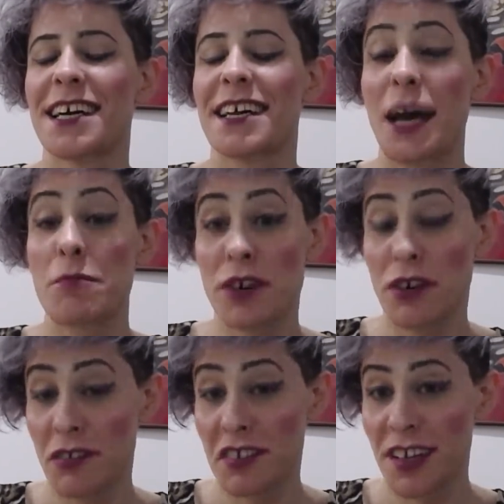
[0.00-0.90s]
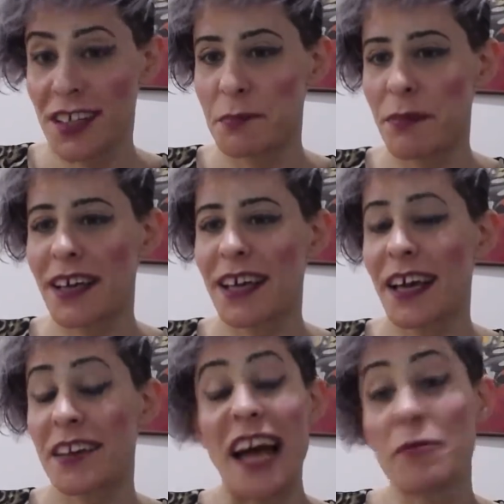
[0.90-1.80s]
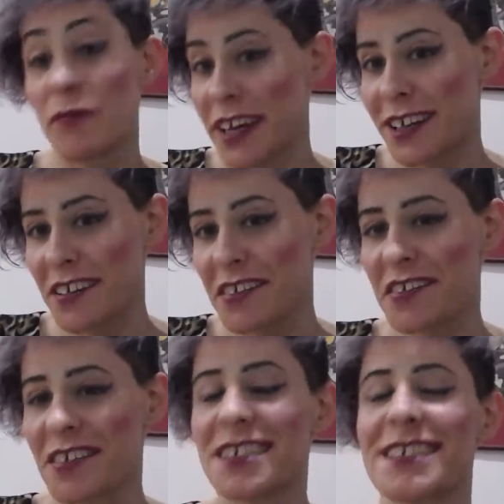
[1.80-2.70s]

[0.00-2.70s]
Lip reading: Capricorn Sun in my case, and Venus.